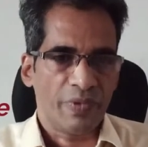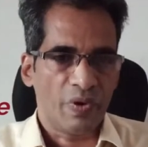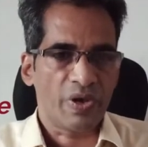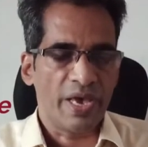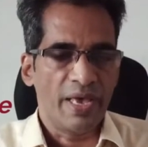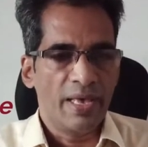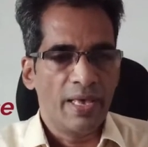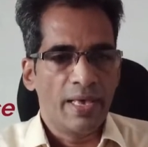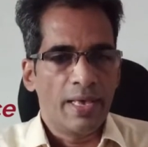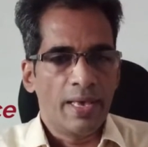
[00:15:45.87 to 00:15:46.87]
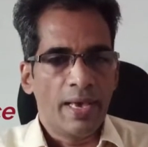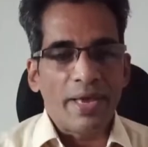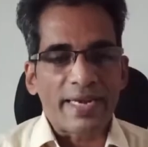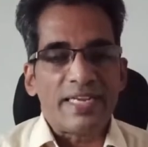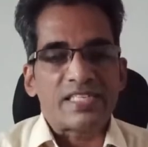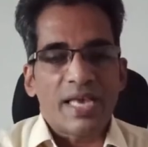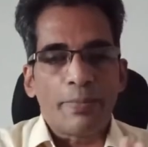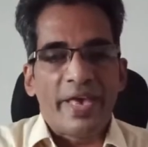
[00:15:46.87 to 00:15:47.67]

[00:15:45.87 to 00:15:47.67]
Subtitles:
okay, at least some